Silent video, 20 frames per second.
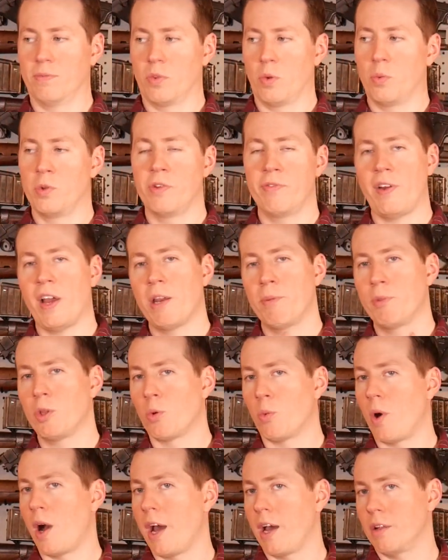when you find them in
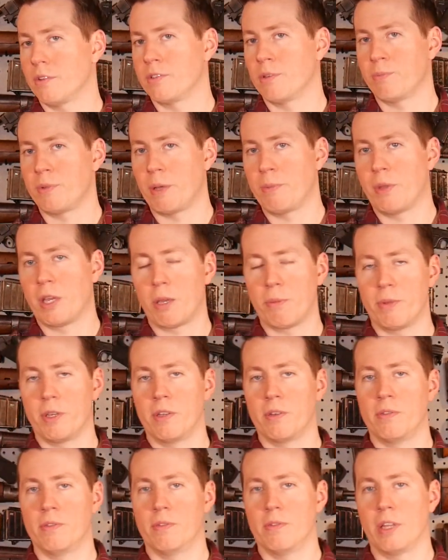the wild, sometimes they can
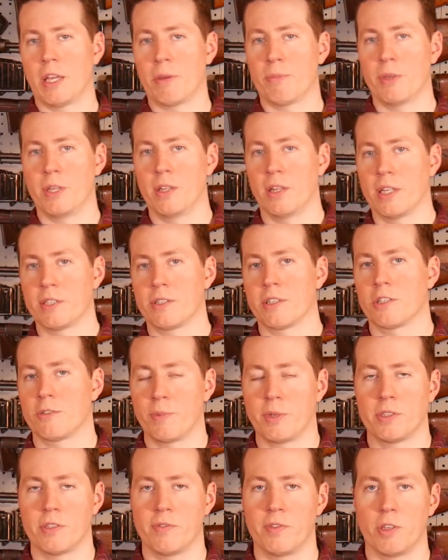be less
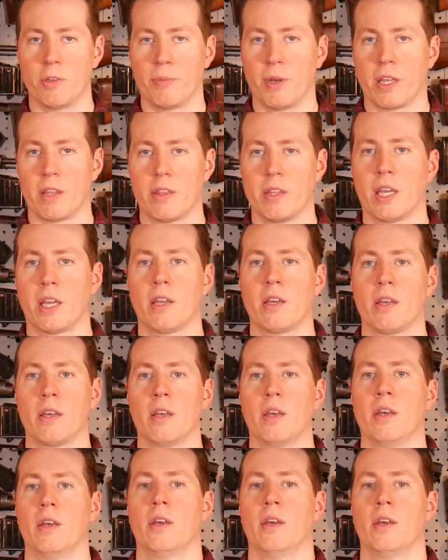expensive than you might think.